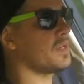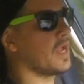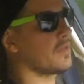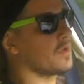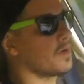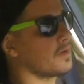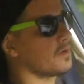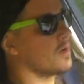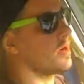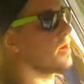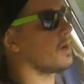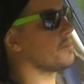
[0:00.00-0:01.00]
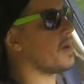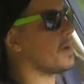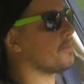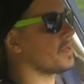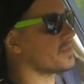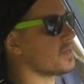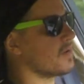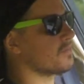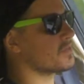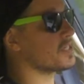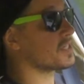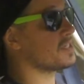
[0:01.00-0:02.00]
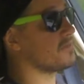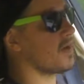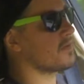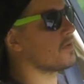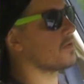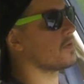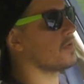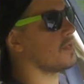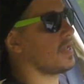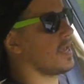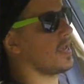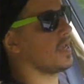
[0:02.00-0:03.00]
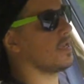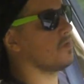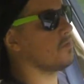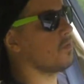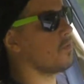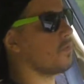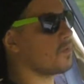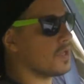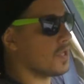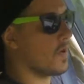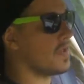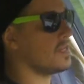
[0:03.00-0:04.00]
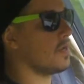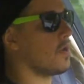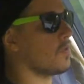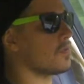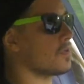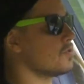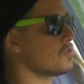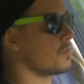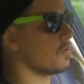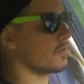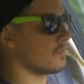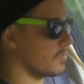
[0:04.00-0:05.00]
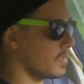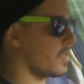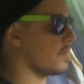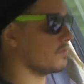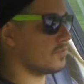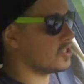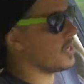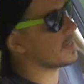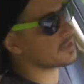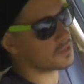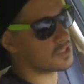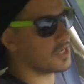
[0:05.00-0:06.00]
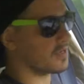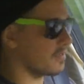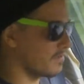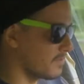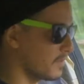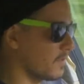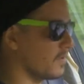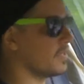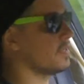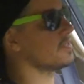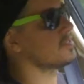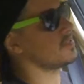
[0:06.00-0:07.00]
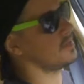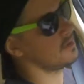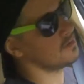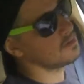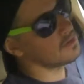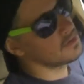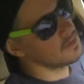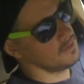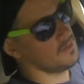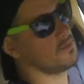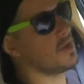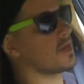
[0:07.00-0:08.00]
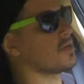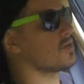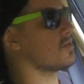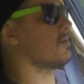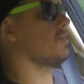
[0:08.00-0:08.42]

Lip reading: down there, I picked it up for $6,500, and you know, I did all the usual, you know, checking fluids and making sure